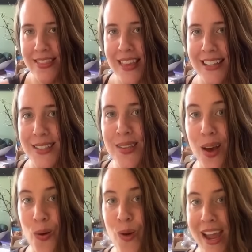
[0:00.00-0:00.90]
That's
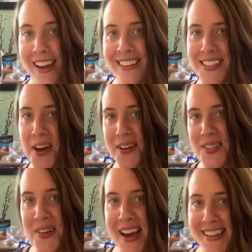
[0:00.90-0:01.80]
a way to
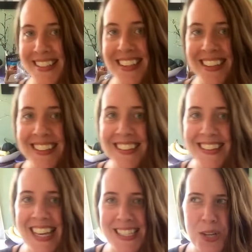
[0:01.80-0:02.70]
also ask
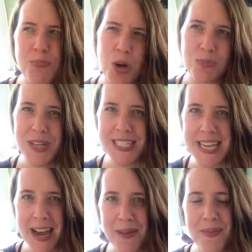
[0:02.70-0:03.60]
that's an appropriate
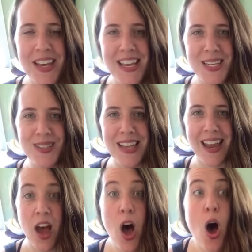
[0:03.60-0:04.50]
time. You
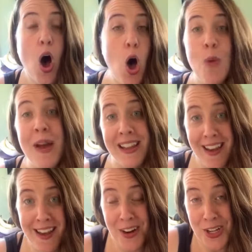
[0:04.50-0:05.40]
say, oh my
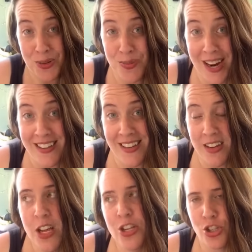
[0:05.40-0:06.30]
God, are you pregnant?
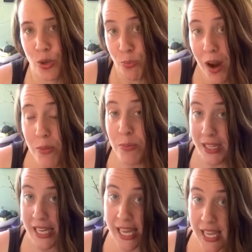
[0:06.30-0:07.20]
She'll
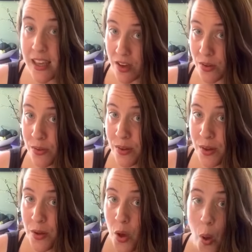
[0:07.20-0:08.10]
probably hit you,
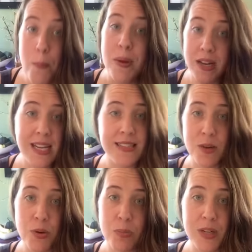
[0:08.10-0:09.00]
but it's
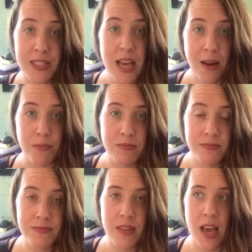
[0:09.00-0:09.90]
an appropriate time.
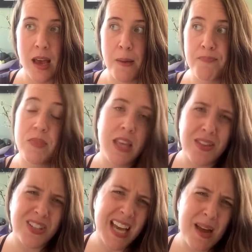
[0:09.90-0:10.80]
Um, the
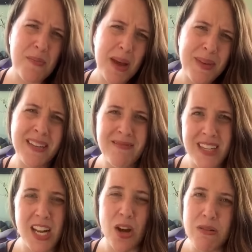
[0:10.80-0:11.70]
other time, I mean,
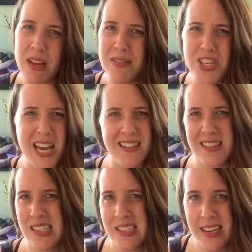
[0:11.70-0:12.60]
you know, if she
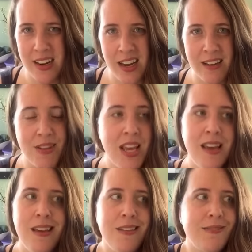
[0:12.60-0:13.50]
has a cesarean,
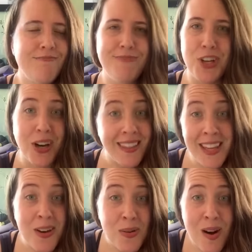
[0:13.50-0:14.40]
you're in
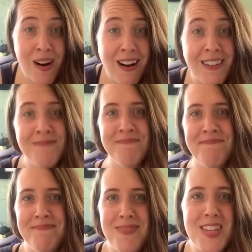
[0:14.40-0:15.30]
the OR,
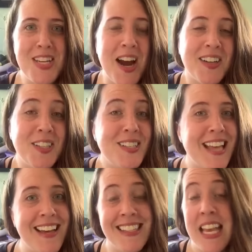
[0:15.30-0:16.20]
the doctor
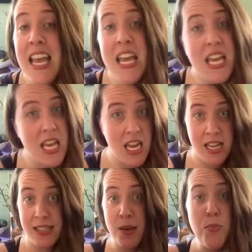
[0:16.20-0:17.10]
says,
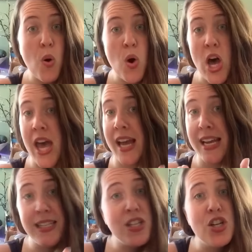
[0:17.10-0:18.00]
it's a boy,
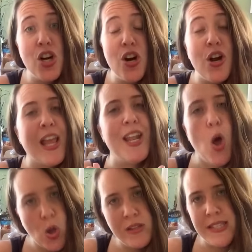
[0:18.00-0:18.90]
it's a girl, and
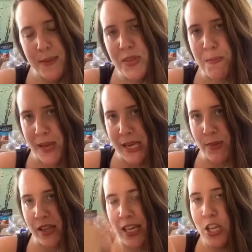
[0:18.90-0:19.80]
holds up the
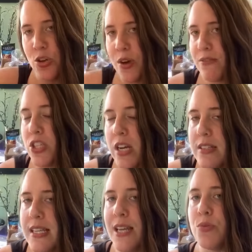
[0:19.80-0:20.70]
baby that you have
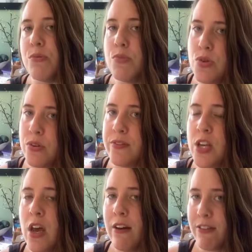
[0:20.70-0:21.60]
just seen
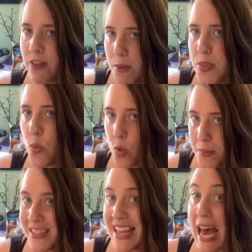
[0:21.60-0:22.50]
removed from the
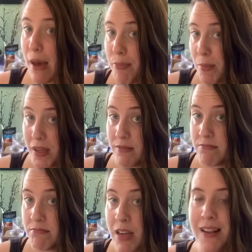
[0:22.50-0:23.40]
woman's abdomen.
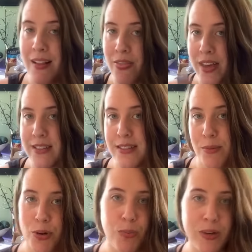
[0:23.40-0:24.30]
That's an
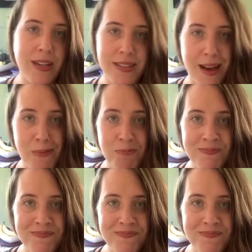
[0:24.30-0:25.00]
appropriate time.